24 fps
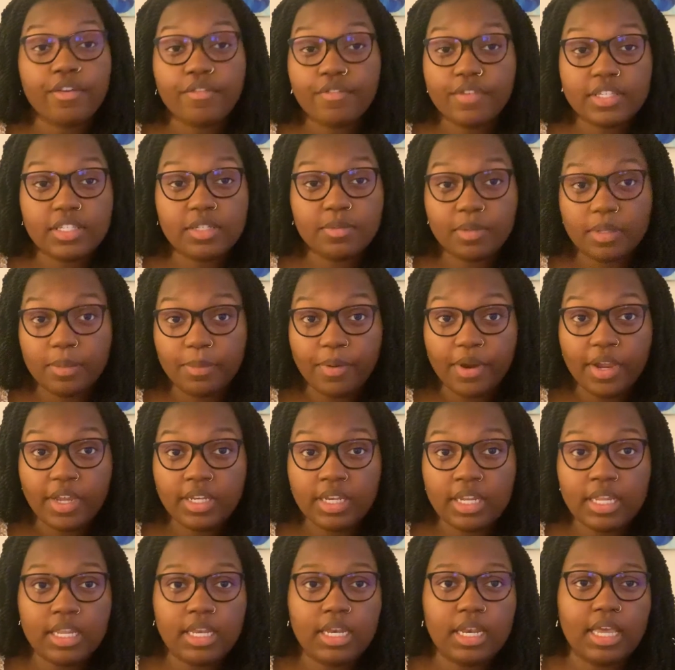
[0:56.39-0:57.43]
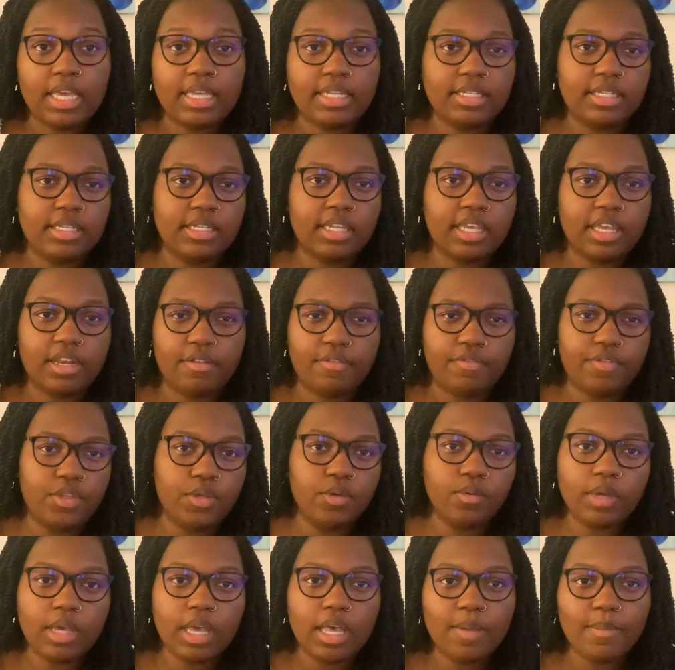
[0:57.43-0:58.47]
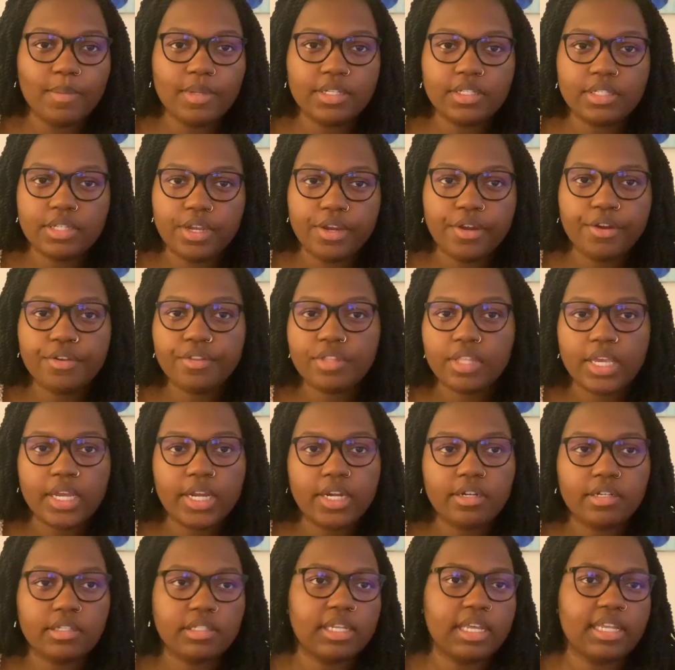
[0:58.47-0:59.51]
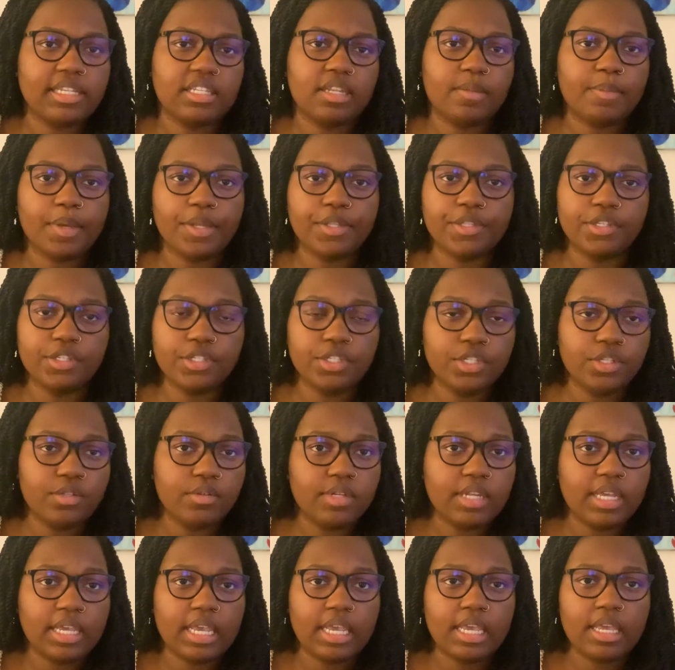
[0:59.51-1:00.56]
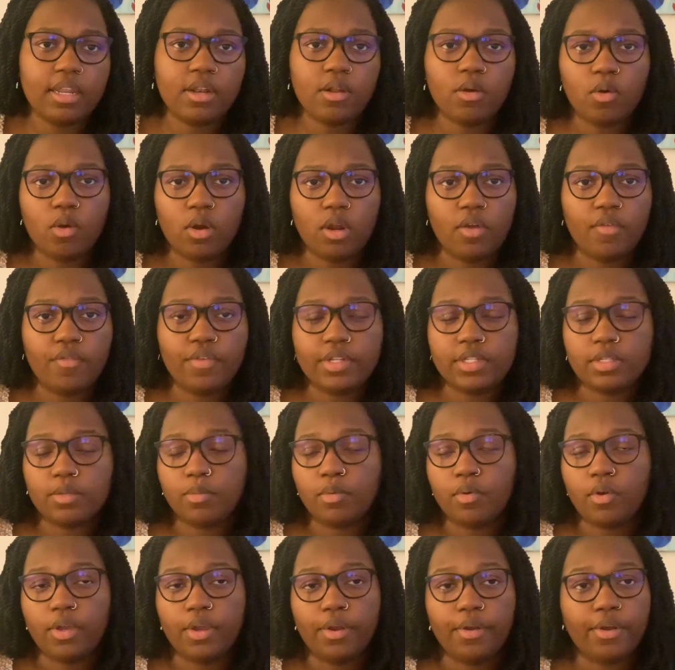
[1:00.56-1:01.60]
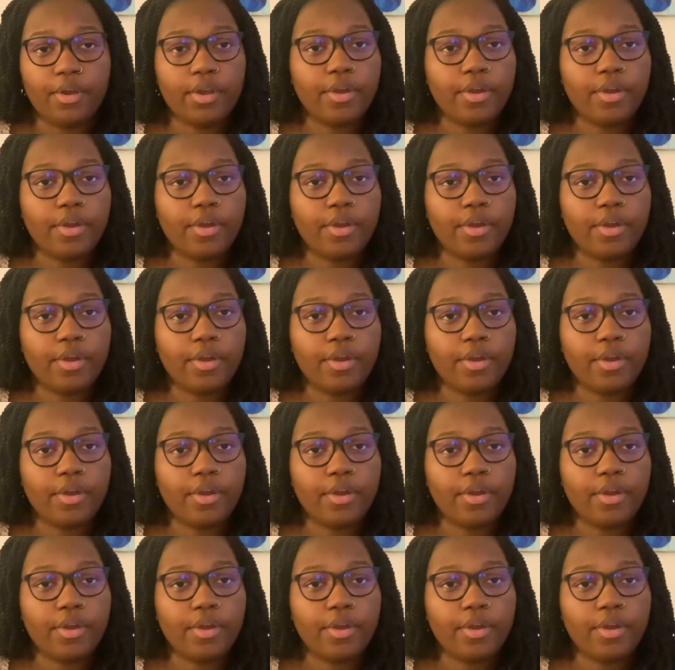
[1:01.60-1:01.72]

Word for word: visibly pregnant, I did get a few comments here or there just asking about the due date or if it's a boy or a